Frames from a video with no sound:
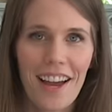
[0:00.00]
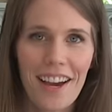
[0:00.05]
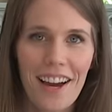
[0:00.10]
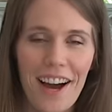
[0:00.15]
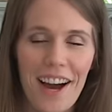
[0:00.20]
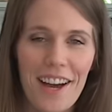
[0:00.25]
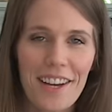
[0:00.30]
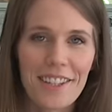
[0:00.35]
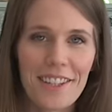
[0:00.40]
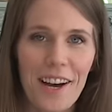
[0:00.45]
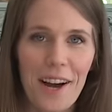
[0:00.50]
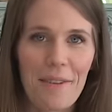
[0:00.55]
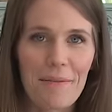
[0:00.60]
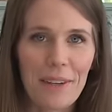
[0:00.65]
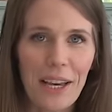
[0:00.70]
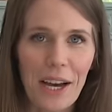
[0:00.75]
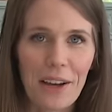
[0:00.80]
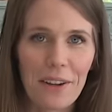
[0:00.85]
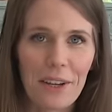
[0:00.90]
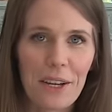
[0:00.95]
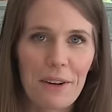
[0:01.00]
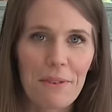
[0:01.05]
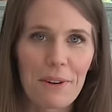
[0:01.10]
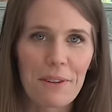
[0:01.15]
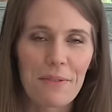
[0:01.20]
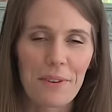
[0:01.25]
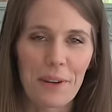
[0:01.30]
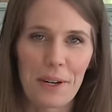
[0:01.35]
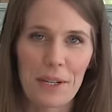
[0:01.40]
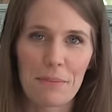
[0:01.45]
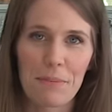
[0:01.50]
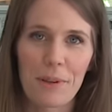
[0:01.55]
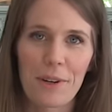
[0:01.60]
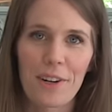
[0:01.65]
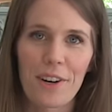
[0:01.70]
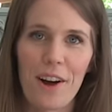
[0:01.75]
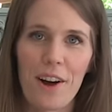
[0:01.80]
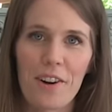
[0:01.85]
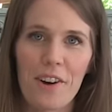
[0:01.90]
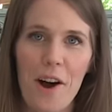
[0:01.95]
Hey guys, I'm Kelly with
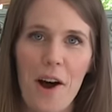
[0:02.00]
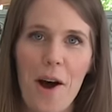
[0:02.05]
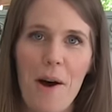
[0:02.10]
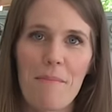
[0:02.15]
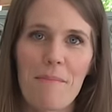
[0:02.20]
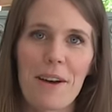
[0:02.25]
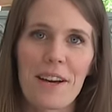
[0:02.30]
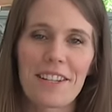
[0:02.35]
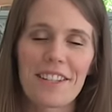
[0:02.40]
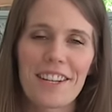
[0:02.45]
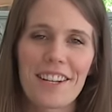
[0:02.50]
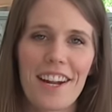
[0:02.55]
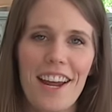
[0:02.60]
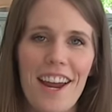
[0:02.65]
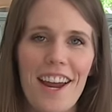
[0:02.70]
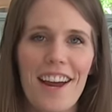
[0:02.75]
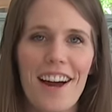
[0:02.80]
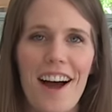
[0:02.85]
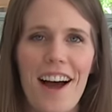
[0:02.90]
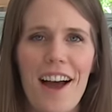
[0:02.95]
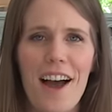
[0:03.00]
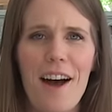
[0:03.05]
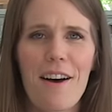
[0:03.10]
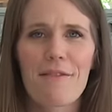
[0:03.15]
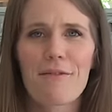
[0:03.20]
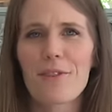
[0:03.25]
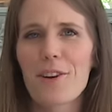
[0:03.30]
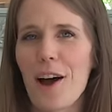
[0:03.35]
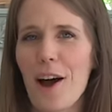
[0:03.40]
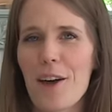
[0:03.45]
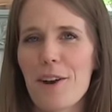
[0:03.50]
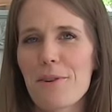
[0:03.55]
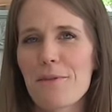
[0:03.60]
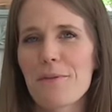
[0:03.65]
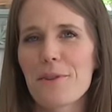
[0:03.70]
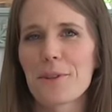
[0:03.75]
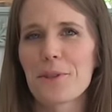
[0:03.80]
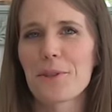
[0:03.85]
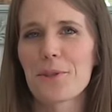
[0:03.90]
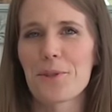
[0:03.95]
fitnessblender.com, and today I have kind
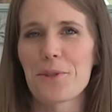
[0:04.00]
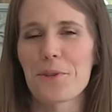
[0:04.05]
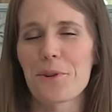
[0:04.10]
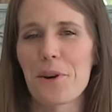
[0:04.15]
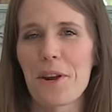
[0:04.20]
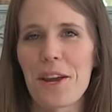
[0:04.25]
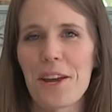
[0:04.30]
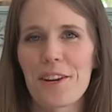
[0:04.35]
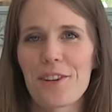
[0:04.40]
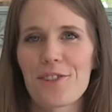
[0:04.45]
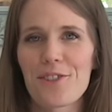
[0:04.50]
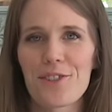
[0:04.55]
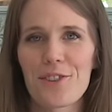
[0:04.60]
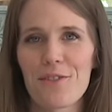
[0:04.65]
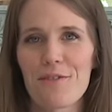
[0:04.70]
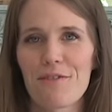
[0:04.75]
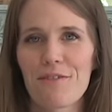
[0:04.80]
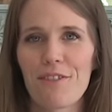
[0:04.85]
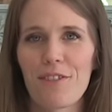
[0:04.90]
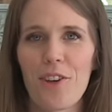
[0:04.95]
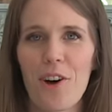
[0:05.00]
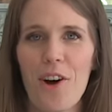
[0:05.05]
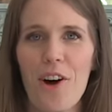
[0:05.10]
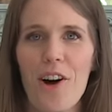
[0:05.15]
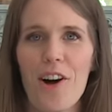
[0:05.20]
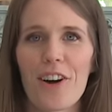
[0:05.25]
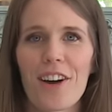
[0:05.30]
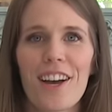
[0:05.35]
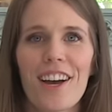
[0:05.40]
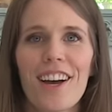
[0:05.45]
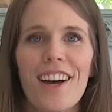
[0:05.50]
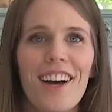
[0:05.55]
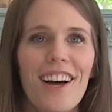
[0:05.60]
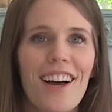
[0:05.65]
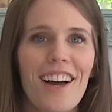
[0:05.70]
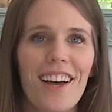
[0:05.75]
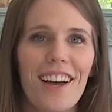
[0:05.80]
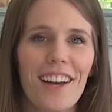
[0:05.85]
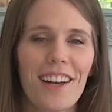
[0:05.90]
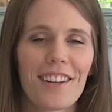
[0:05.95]
of a strange vlog.
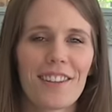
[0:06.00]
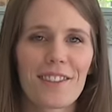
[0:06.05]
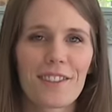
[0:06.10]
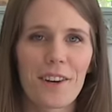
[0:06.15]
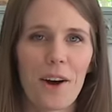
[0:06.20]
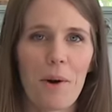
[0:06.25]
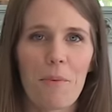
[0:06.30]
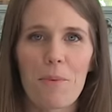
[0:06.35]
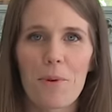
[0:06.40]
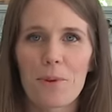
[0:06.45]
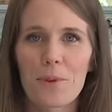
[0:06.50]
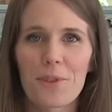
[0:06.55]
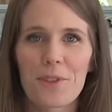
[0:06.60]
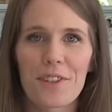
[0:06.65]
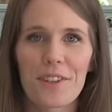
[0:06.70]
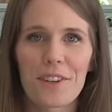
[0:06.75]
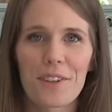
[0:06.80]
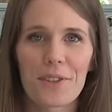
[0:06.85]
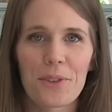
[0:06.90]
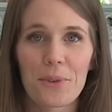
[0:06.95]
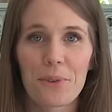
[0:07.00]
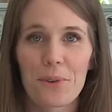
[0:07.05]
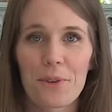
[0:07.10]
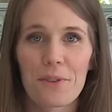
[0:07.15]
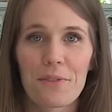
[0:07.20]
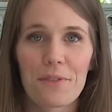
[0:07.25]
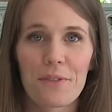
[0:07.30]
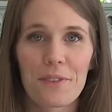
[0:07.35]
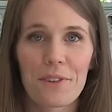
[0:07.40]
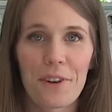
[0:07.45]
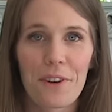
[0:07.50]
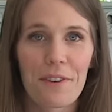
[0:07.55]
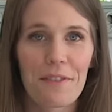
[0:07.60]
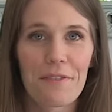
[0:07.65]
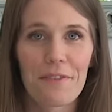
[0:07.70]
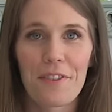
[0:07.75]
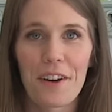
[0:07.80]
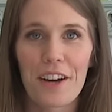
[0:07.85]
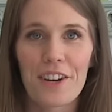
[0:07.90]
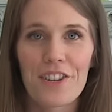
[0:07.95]
It's almost a sort of
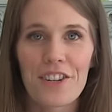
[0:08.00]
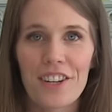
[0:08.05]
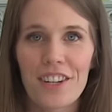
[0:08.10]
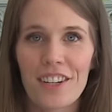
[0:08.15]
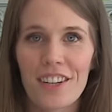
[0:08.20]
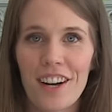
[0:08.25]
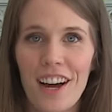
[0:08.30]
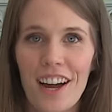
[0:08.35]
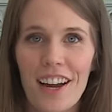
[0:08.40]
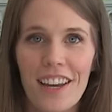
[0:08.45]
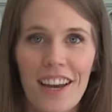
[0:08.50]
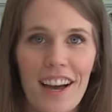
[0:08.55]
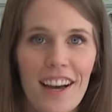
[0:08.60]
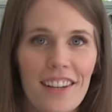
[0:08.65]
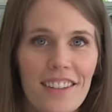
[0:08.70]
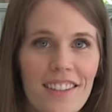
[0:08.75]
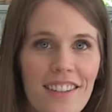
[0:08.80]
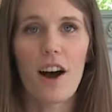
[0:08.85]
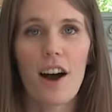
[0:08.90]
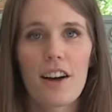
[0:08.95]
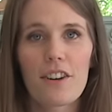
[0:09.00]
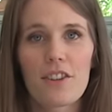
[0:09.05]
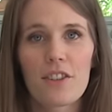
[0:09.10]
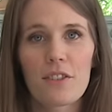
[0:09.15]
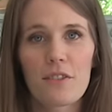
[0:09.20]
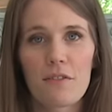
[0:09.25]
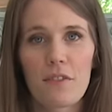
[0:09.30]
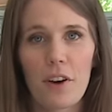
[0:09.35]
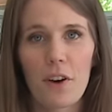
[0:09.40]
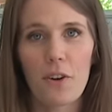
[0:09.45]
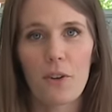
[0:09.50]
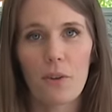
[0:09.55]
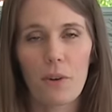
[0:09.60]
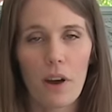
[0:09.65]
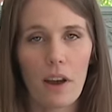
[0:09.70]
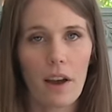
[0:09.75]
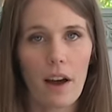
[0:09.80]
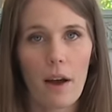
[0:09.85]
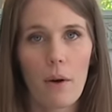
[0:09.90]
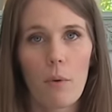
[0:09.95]
confession, I guess. I just felt
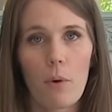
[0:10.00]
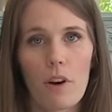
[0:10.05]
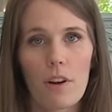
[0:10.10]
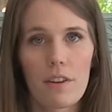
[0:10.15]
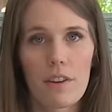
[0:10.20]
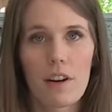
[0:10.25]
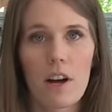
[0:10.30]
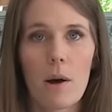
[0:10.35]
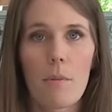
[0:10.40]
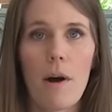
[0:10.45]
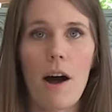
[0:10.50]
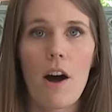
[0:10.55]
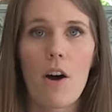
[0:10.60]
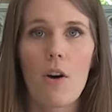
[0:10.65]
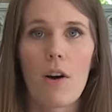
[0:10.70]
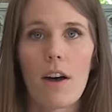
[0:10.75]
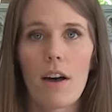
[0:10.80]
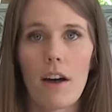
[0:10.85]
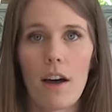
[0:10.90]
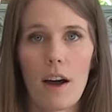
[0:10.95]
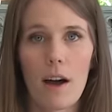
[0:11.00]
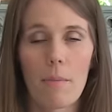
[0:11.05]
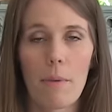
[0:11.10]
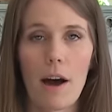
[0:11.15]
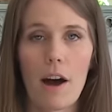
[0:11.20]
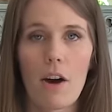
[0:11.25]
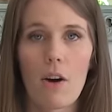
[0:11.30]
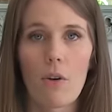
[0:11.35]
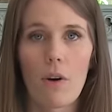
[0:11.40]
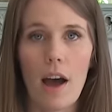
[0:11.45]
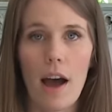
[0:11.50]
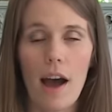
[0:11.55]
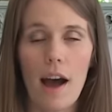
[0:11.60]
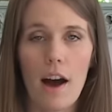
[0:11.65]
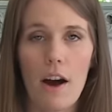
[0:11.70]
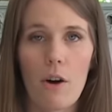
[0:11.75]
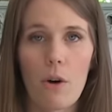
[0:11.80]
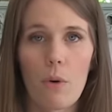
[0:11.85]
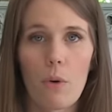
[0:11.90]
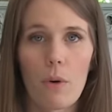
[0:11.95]
like I wanted to come out about
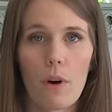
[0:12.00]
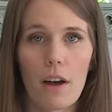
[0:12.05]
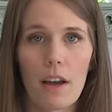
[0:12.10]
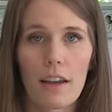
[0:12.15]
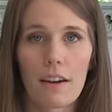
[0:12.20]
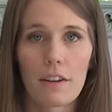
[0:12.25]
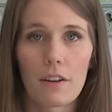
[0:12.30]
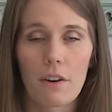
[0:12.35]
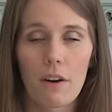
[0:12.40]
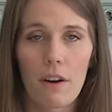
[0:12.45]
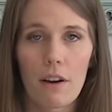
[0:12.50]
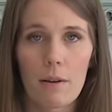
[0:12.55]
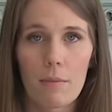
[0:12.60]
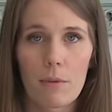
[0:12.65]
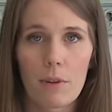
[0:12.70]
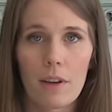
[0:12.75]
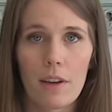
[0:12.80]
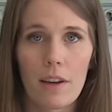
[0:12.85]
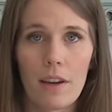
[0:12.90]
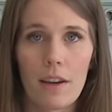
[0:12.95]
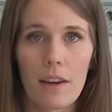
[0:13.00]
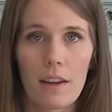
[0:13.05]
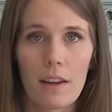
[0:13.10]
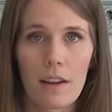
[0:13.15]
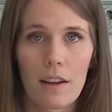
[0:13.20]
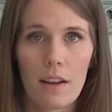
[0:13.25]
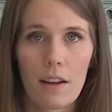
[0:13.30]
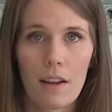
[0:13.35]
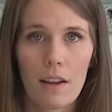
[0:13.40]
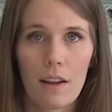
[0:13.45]
how incredibly